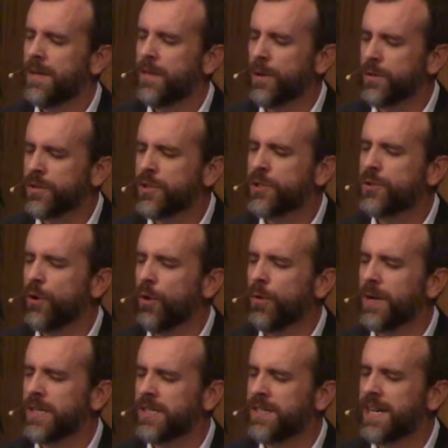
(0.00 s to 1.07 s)
Those
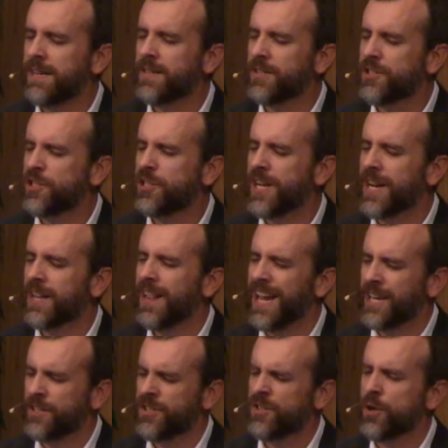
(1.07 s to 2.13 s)
stories tend to stick
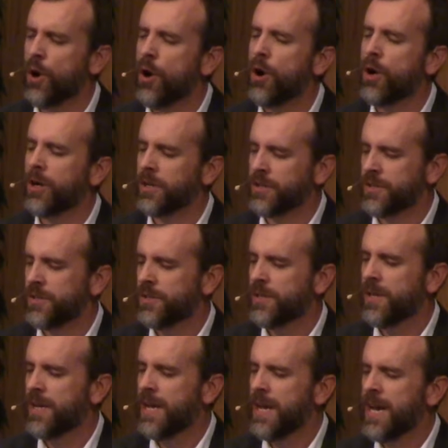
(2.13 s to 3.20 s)
like songs.
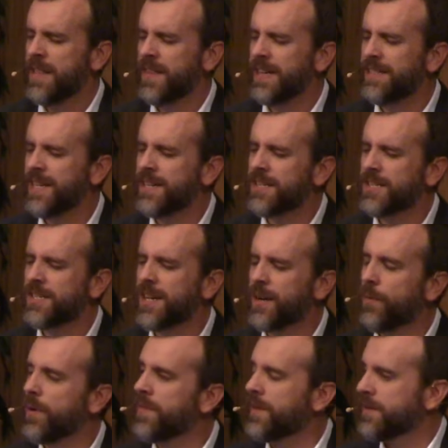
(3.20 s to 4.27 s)
They tend to
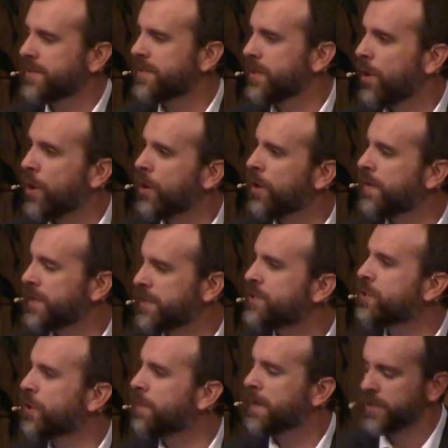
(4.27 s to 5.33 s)
stick with us longer than
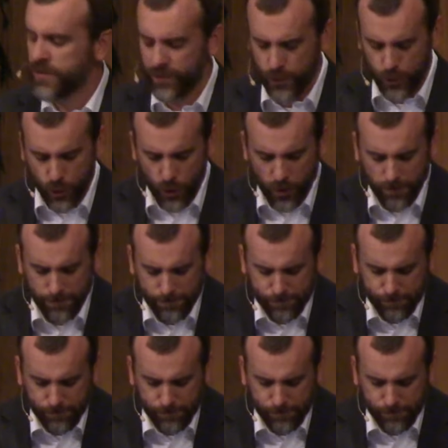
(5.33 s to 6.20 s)
sermons, for sure.